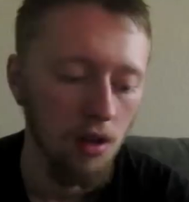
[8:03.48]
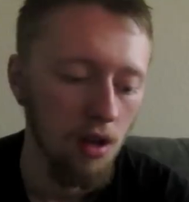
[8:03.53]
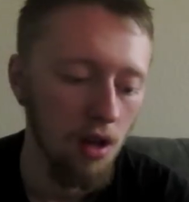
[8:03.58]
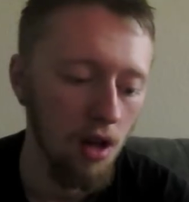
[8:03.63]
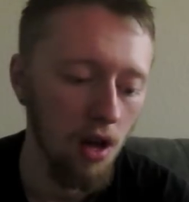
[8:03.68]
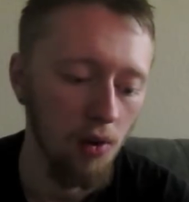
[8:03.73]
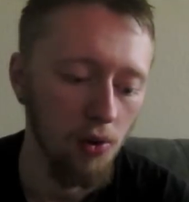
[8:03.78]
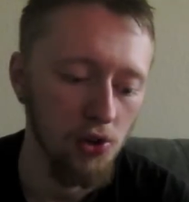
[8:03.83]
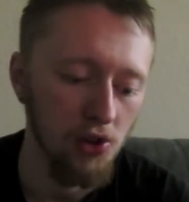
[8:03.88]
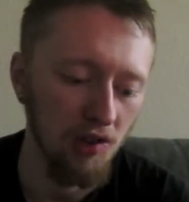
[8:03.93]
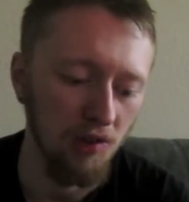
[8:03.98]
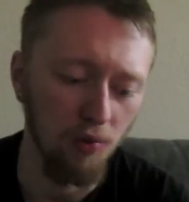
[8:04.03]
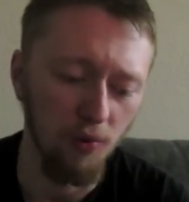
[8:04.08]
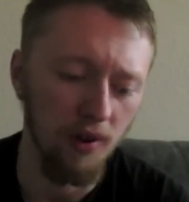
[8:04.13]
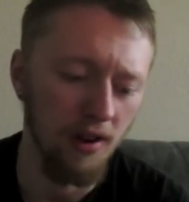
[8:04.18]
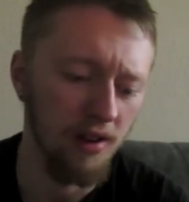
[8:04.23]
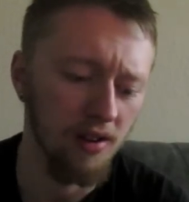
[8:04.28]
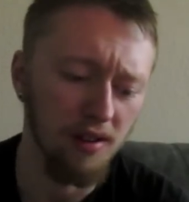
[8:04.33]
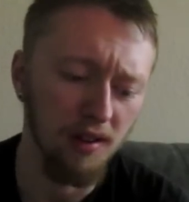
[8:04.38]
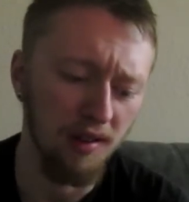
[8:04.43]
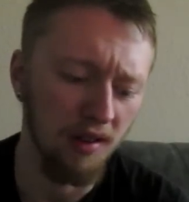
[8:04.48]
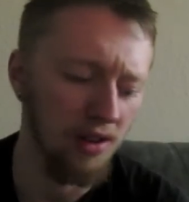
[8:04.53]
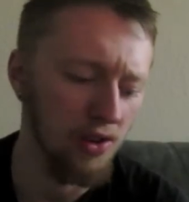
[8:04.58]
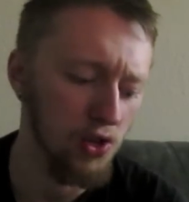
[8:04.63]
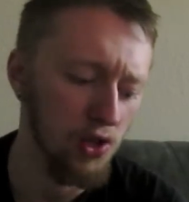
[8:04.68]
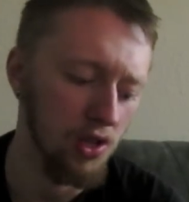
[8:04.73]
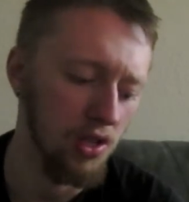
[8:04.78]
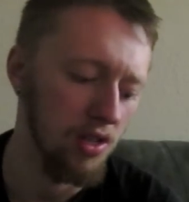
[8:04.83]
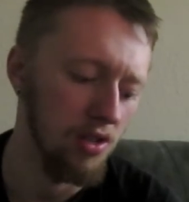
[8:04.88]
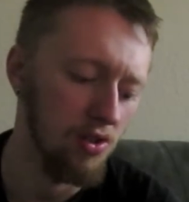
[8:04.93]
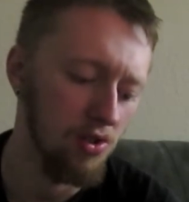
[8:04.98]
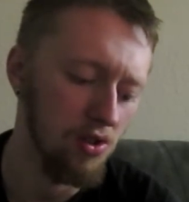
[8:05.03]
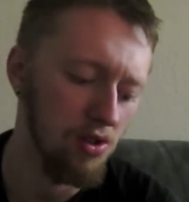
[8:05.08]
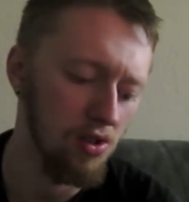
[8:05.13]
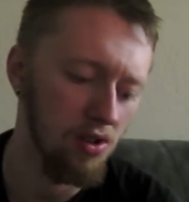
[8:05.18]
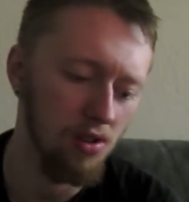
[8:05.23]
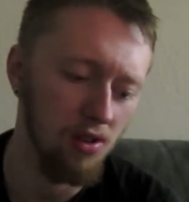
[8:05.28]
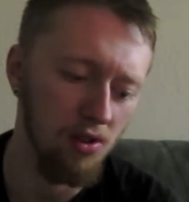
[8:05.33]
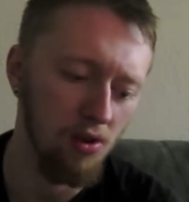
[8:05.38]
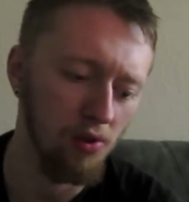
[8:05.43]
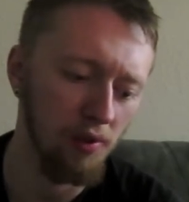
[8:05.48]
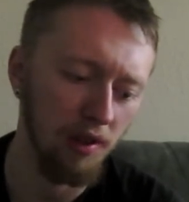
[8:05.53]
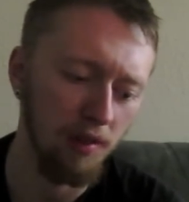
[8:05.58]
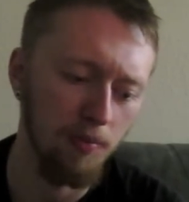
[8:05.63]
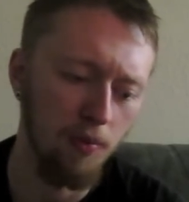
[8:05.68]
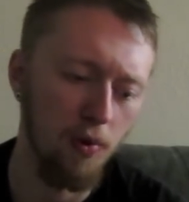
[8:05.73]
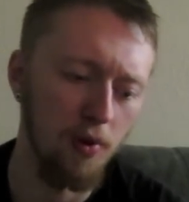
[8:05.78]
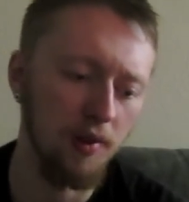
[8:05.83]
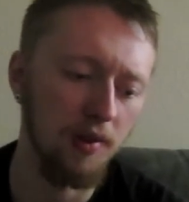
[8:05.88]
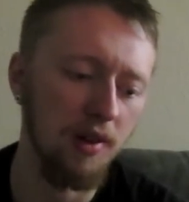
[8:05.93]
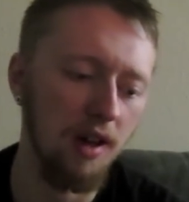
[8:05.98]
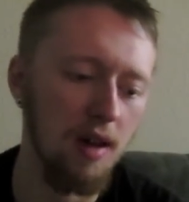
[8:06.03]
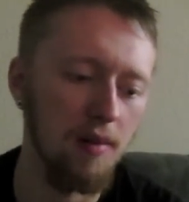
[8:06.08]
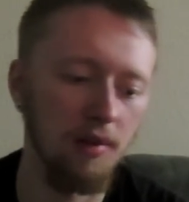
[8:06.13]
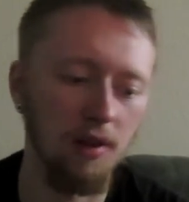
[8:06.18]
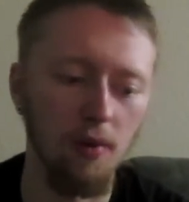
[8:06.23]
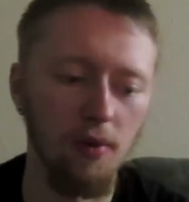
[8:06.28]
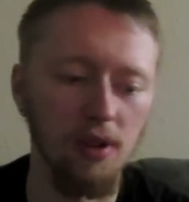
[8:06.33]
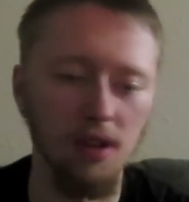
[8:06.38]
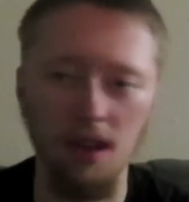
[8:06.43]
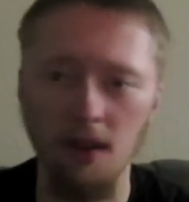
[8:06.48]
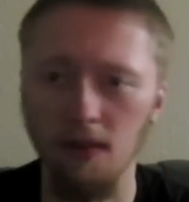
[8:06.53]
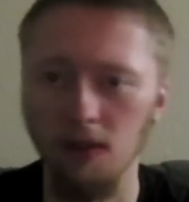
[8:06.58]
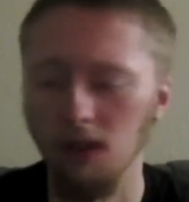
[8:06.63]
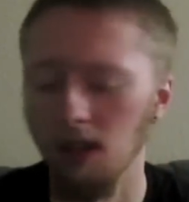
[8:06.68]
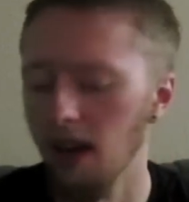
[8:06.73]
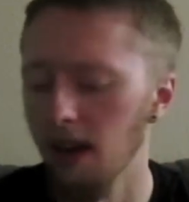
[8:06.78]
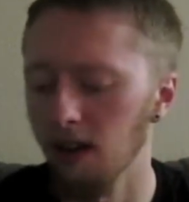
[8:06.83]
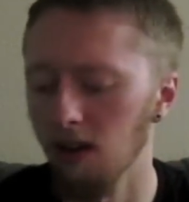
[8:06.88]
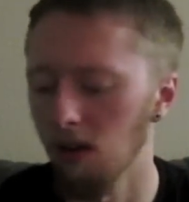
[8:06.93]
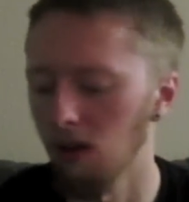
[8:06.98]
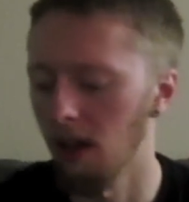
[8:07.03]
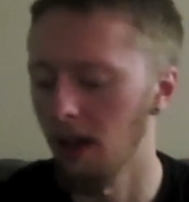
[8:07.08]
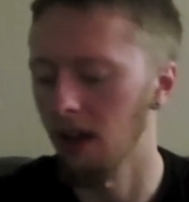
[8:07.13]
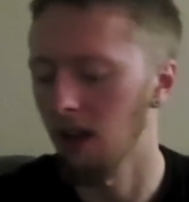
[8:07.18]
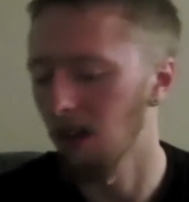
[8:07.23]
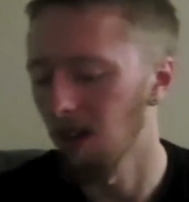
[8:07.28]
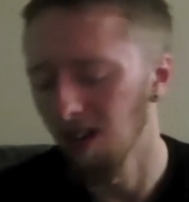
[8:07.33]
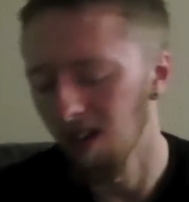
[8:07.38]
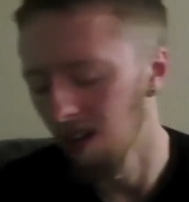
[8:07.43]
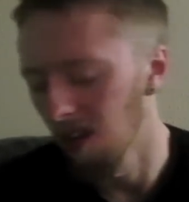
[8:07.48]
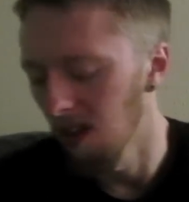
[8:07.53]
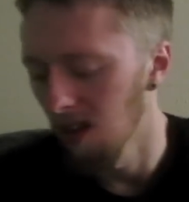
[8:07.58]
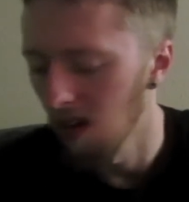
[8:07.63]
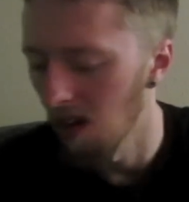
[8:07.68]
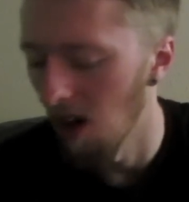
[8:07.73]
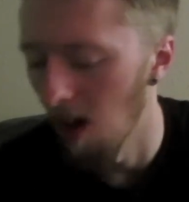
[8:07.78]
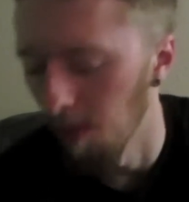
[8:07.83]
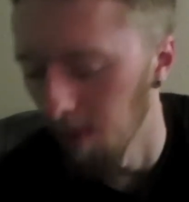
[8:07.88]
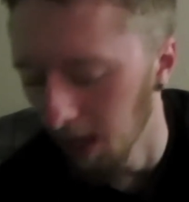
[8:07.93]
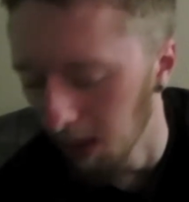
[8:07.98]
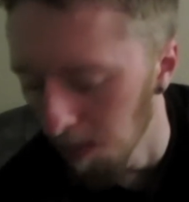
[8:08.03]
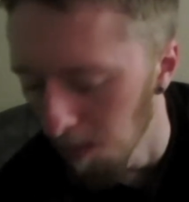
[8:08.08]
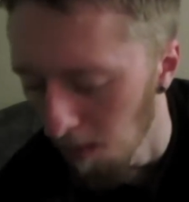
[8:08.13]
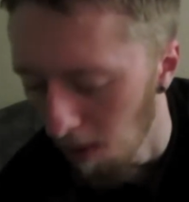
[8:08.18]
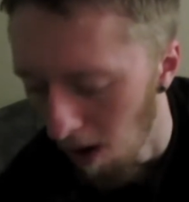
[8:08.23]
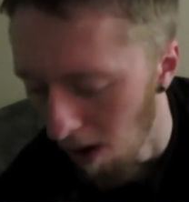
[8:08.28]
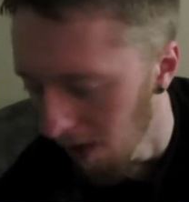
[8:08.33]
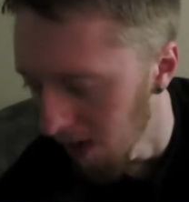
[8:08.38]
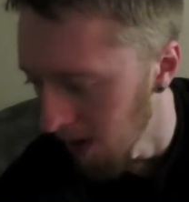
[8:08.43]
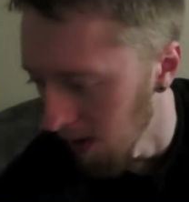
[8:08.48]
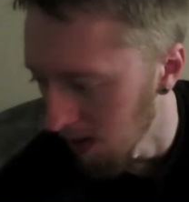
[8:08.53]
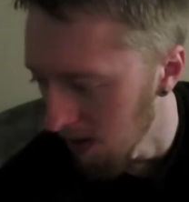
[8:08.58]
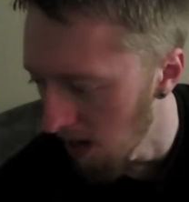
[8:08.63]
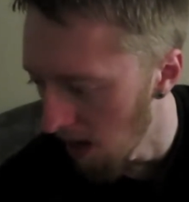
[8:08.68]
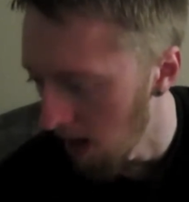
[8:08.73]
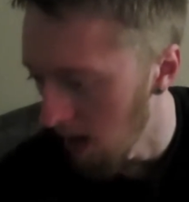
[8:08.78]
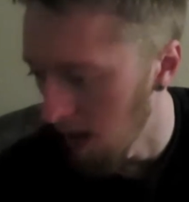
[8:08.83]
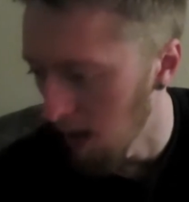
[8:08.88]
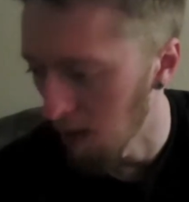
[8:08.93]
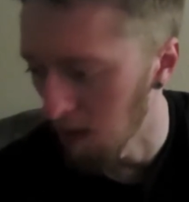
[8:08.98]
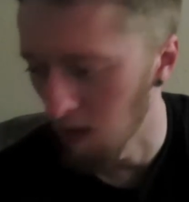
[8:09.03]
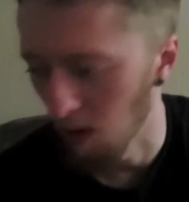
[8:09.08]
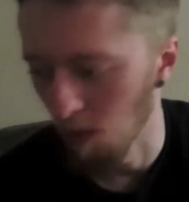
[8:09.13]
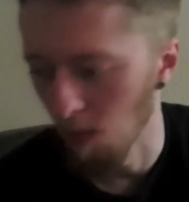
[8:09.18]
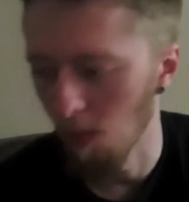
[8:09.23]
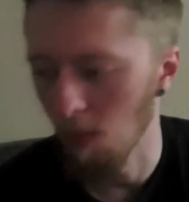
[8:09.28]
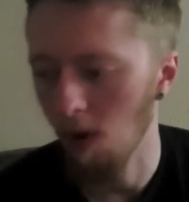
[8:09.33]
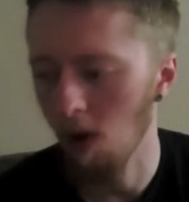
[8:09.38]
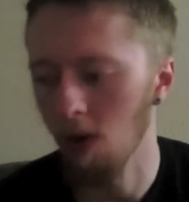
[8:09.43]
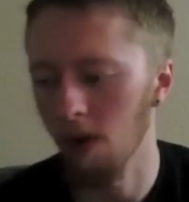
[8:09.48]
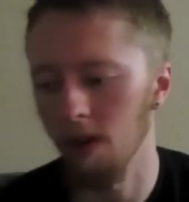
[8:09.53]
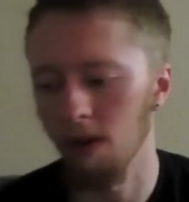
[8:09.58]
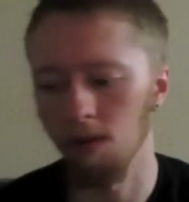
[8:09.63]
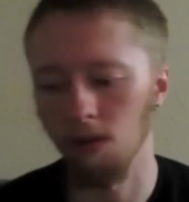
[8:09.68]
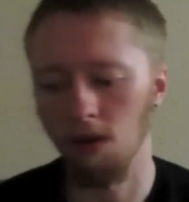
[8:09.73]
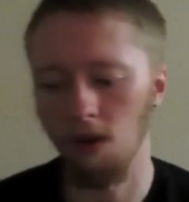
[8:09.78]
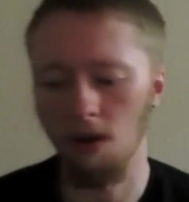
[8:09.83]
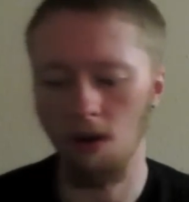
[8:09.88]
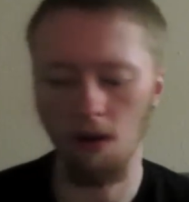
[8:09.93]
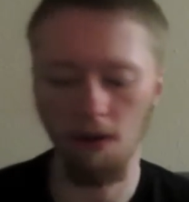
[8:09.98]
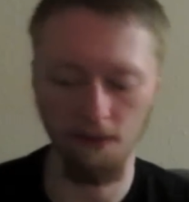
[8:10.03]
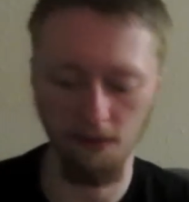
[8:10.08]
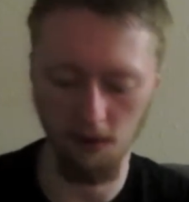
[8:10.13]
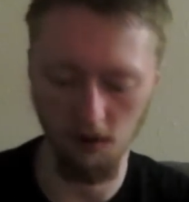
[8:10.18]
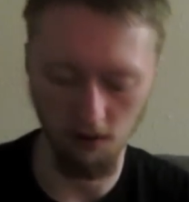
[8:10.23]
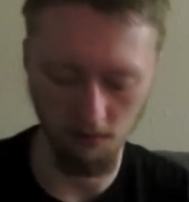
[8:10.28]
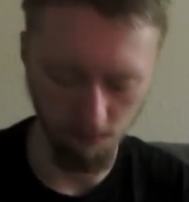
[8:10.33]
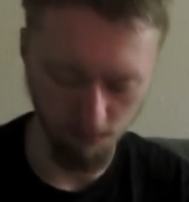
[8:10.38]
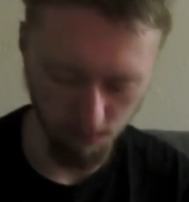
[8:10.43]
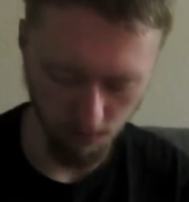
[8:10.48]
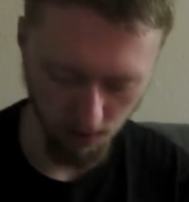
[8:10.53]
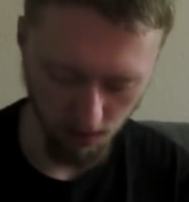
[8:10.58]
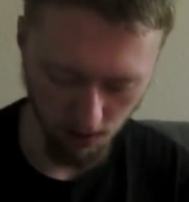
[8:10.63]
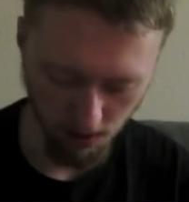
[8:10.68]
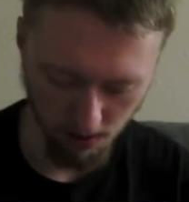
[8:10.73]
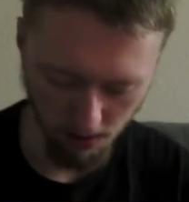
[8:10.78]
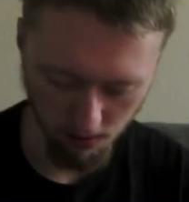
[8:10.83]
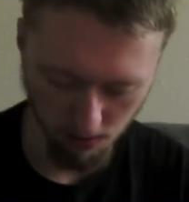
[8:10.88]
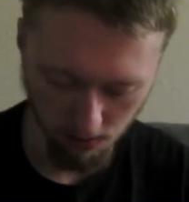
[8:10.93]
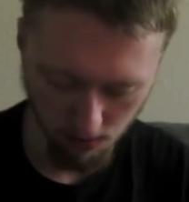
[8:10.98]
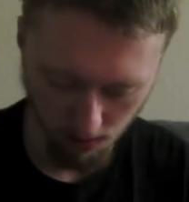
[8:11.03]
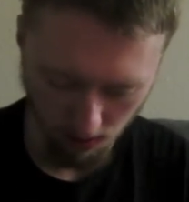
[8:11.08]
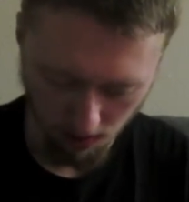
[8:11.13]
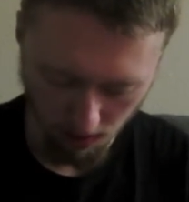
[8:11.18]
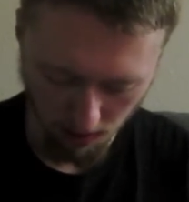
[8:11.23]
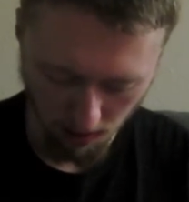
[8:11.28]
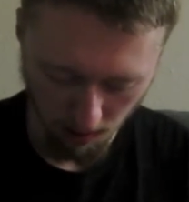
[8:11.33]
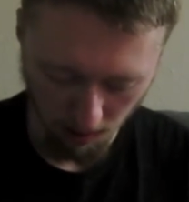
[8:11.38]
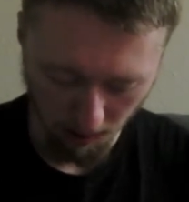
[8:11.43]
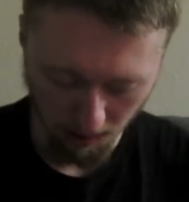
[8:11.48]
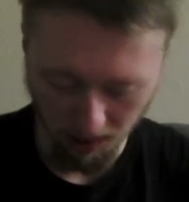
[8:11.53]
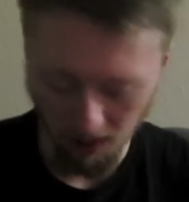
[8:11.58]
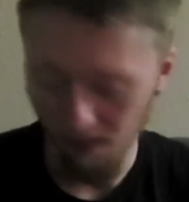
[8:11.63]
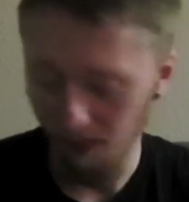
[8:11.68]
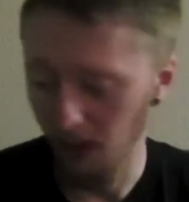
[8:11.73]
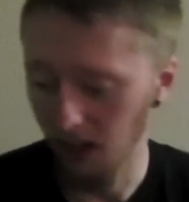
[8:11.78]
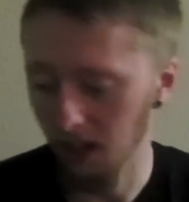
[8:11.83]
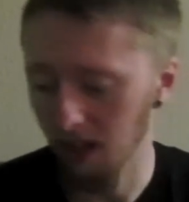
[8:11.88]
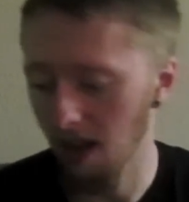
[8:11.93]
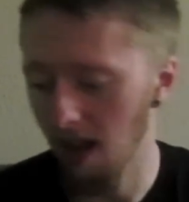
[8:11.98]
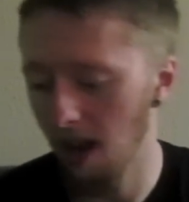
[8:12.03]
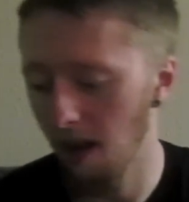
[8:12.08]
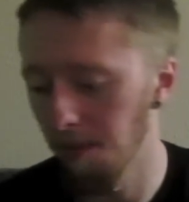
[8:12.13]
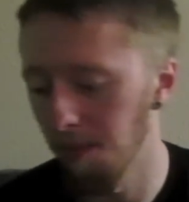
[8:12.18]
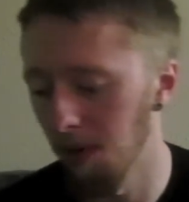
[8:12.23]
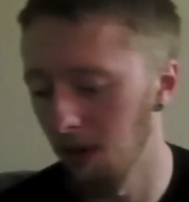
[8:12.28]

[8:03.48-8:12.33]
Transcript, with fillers: uh, which is weird because I usually, the only sports games I really ever like are like, um, like Mario Tennis or Mario Golf or, you know, stuff like that.